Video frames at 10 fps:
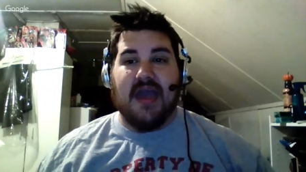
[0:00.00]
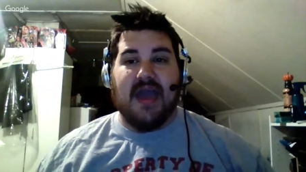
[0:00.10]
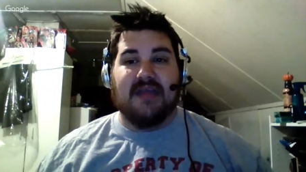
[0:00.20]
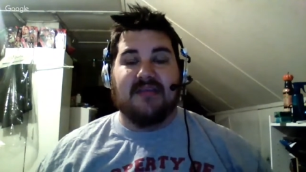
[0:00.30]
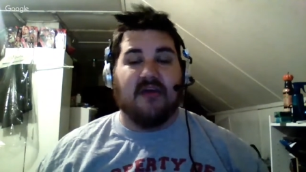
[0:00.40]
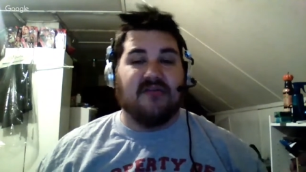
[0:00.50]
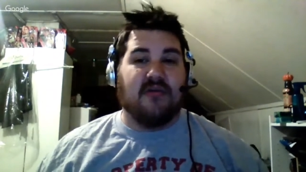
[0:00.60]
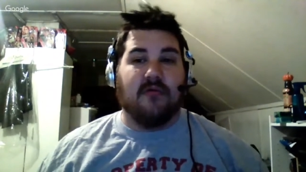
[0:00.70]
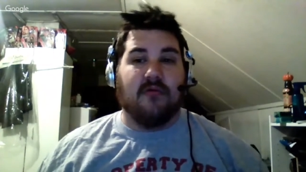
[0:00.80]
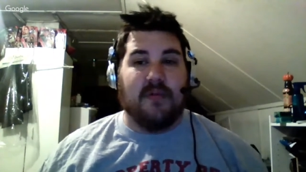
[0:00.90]
and The
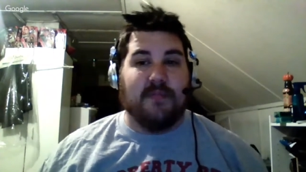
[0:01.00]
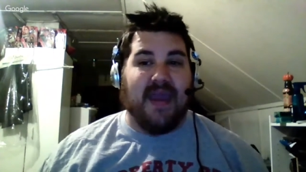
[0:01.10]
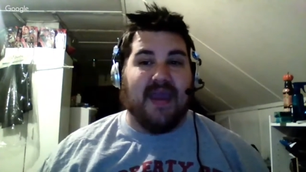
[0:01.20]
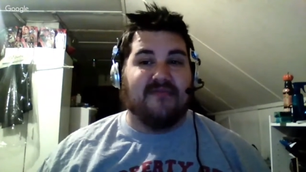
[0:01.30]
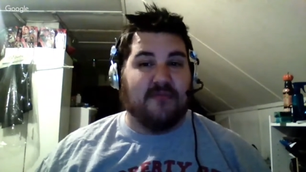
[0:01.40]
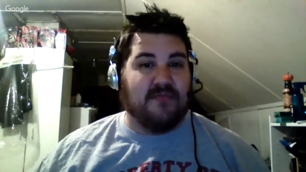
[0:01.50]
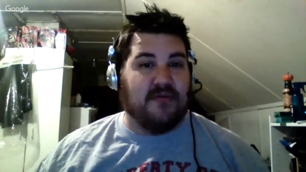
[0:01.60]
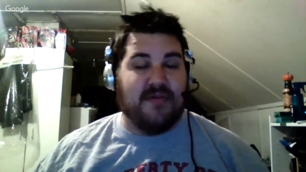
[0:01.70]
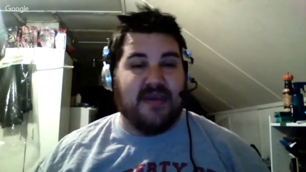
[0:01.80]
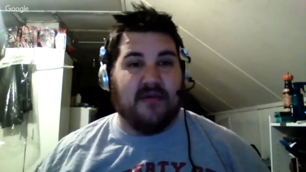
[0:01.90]
Undertaker would be banned from
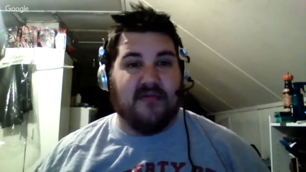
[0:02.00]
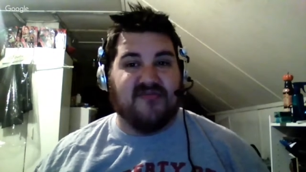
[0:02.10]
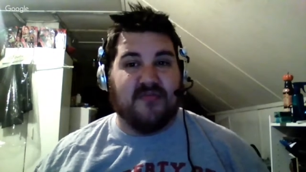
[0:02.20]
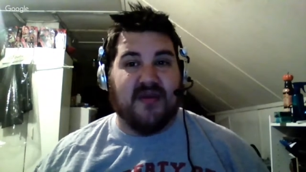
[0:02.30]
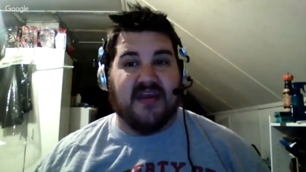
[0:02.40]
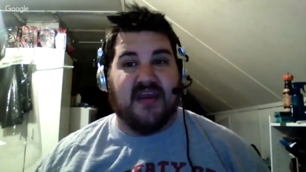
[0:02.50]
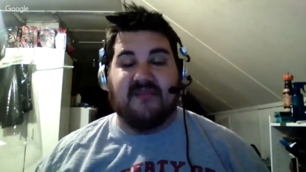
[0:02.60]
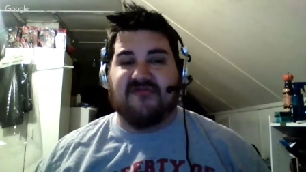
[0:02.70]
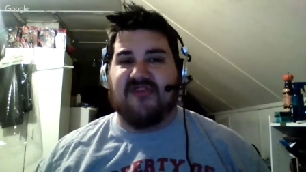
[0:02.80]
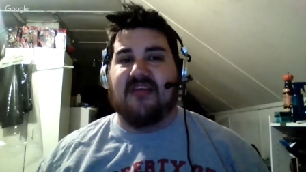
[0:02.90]
competing at WrestleMania.
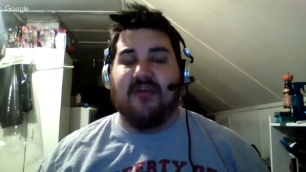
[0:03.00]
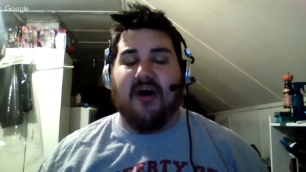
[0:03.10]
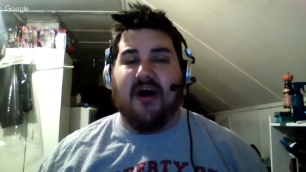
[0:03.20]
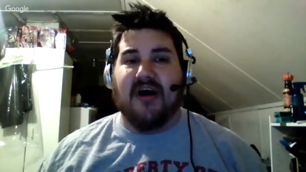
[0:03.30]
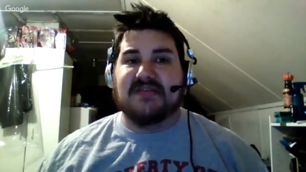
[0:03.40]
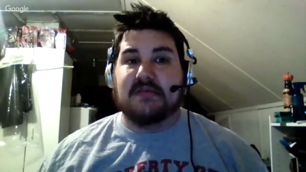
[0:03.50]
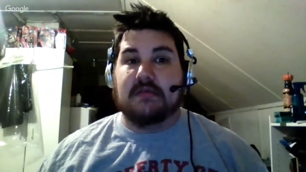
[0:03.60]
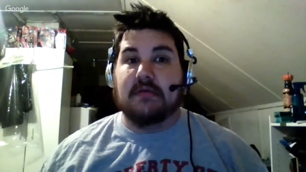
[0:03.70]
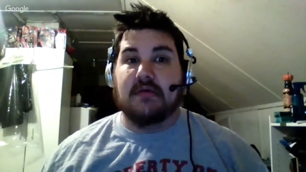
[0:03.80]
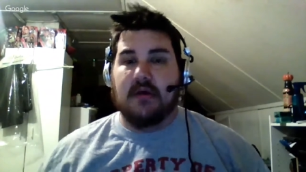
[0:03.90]
If Shane lost,
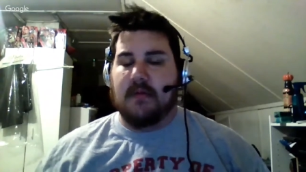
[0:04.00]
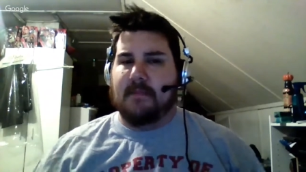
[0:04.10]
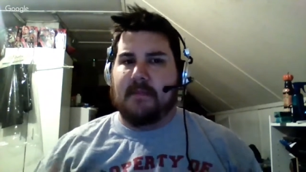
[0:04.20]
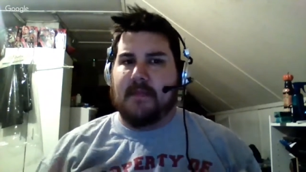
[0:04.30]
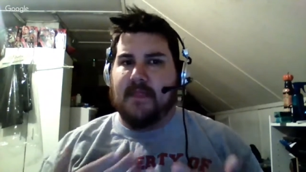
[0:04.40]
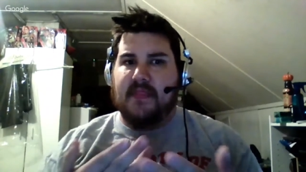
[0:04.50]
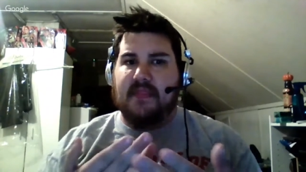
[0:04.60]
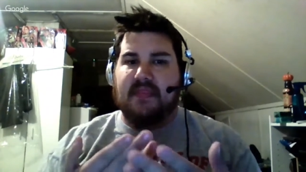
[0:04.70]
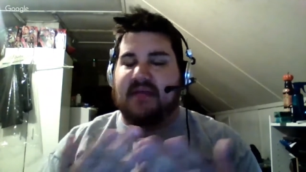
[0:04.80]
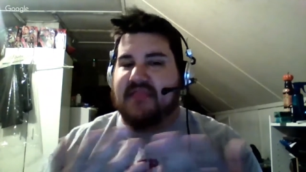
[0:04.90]

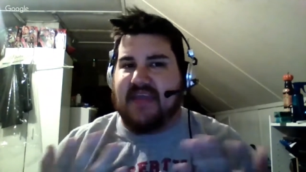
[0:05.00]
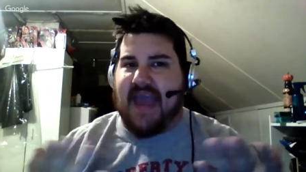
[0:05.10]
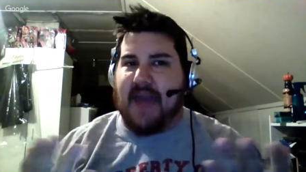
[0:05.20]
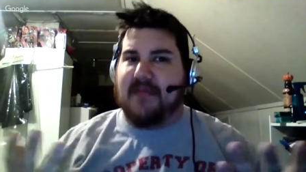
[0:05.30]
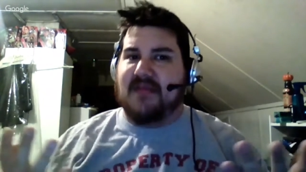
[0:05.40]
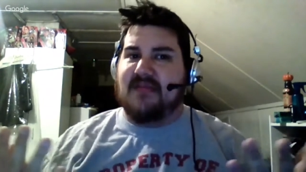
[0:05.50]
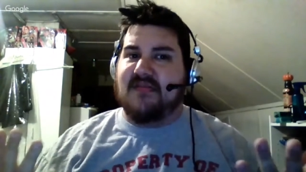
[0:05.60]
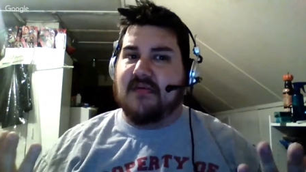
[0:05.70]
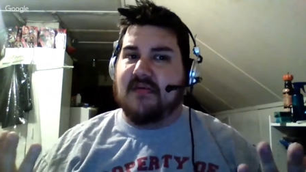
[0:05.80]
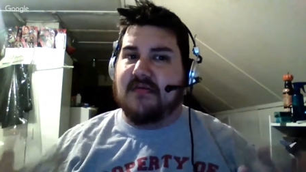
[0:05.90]
nothing
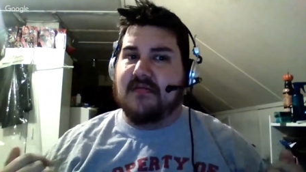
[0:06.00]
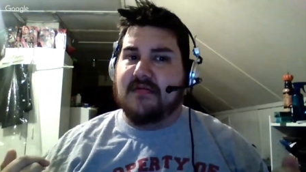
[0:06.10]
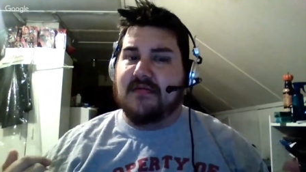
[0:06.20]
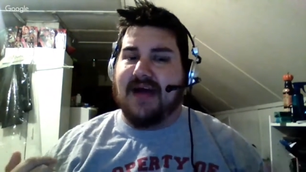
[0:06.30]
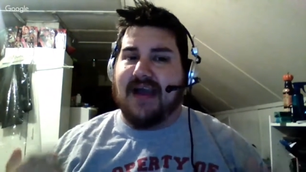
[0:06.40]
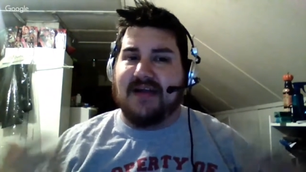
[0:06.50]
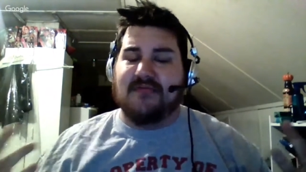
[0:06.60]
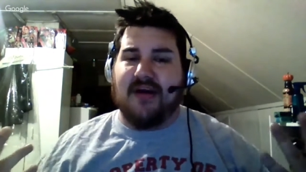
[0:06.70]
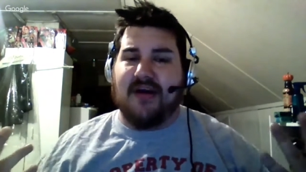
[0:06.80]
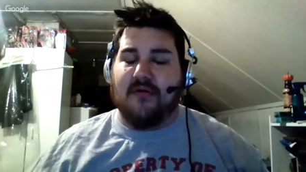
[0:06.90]
happened? I
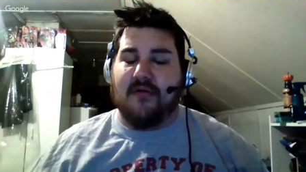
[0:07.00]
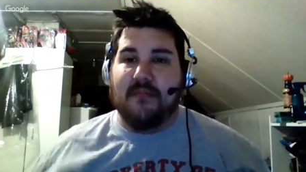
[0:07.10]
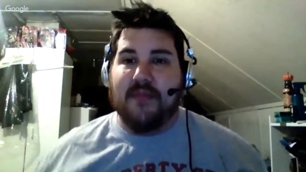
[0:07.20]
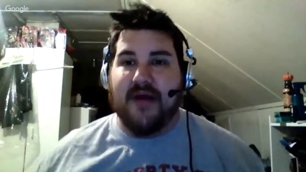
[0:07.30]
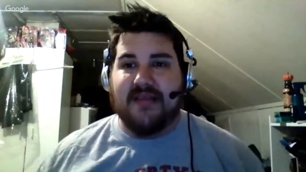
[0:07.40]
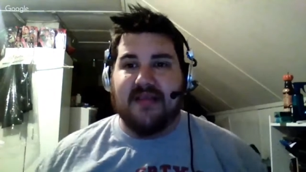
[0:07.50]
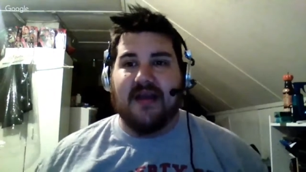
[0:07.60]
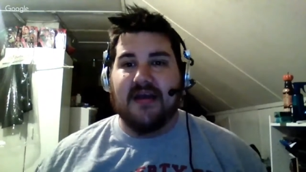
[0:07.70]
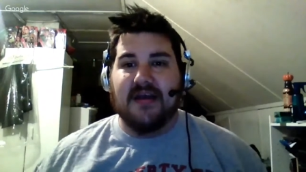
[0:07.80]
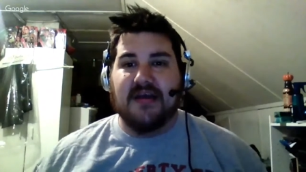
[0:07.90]
don't know. But
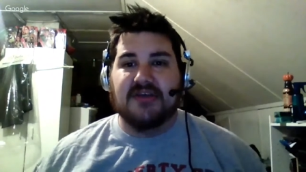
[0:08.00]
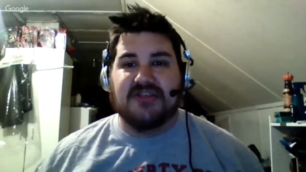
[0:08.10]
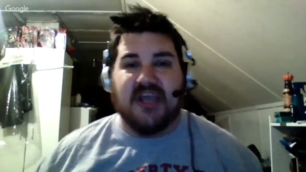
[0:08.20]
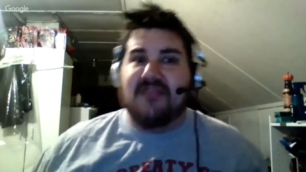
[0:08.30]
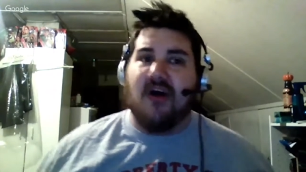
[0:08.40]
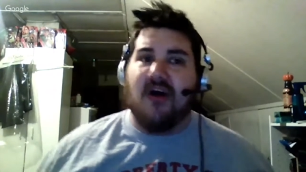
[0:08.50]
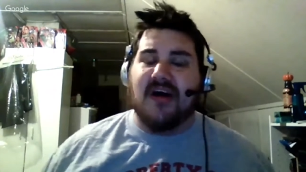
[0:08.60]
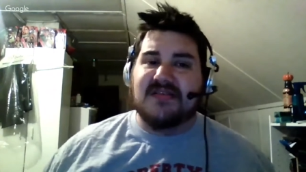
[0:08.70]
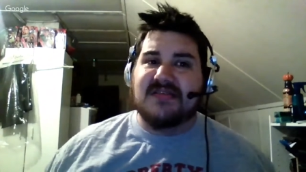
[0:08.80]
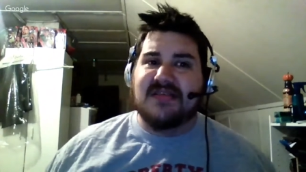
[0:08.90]
Shane
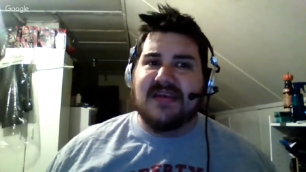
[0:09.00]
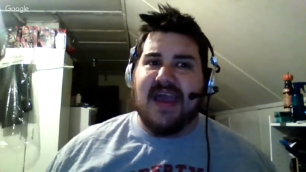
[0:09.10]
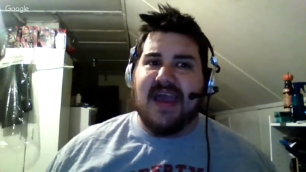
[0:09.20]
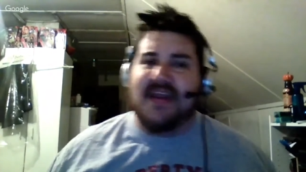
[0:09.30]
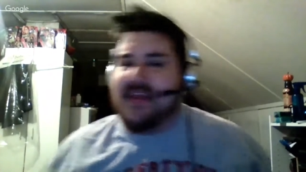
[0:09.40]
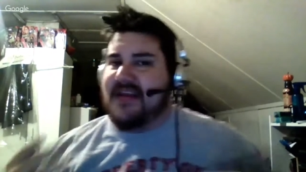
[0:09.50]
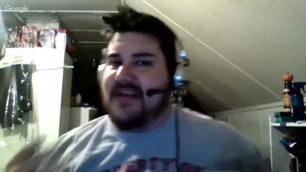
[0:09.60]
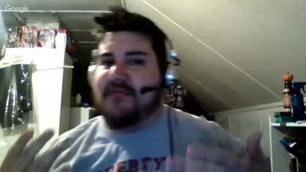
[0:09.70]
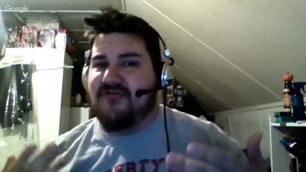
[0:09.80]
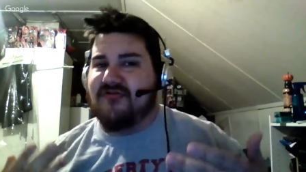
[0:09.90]
lost, and he ended
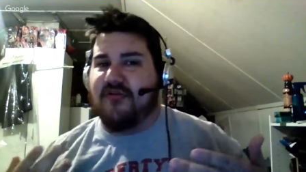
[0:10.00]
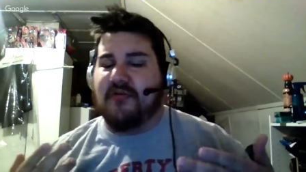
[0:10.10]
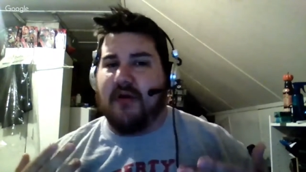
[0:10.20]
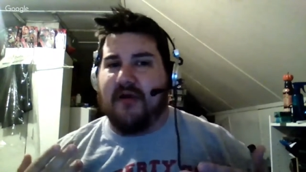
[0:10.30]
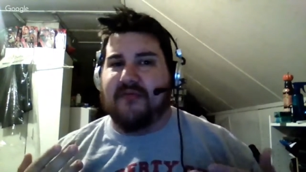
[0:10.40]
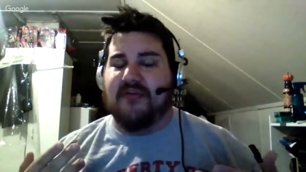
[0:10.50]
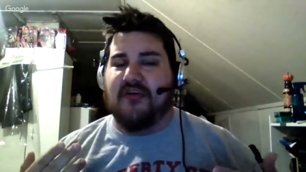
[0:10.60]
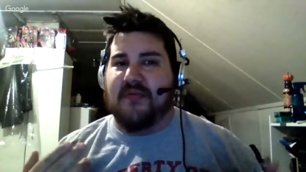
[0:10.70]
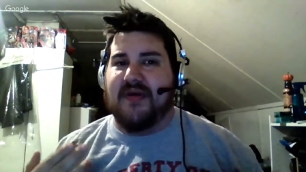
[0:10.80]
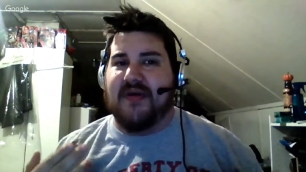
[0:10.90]
up controlling Raw for a
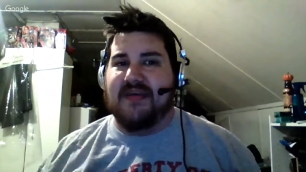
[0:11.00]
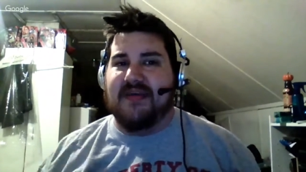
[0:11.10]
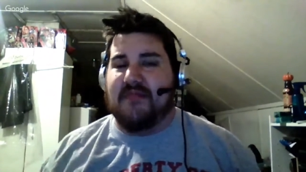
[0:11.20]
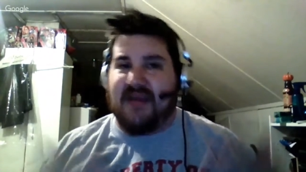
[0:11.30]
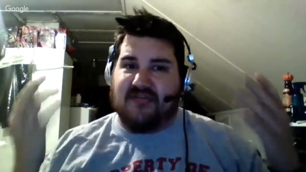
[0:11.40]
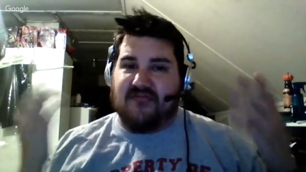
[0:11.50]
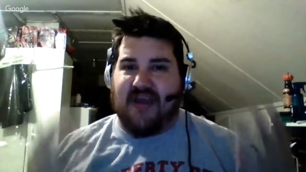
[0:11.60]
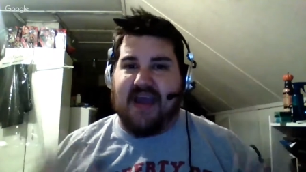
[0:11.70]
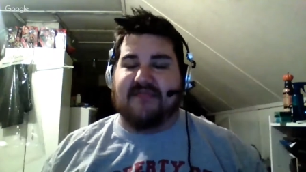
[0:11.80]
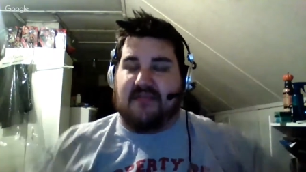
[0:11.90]
little bit, and then we had the
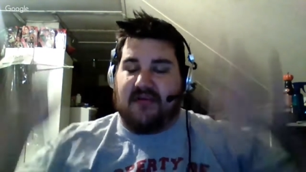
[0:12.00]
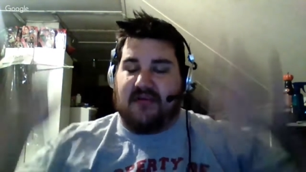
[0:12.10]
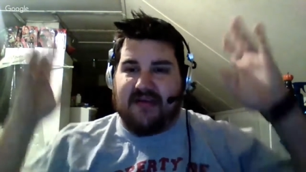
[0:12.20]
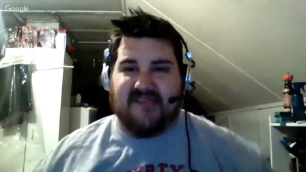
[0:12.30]
draft and all that